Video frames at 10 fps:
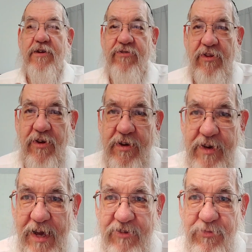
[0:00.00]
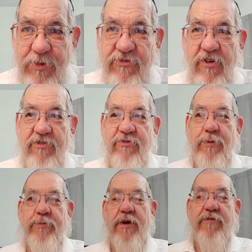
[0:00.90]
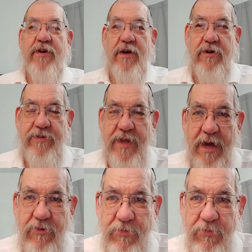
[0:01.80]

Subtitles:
Not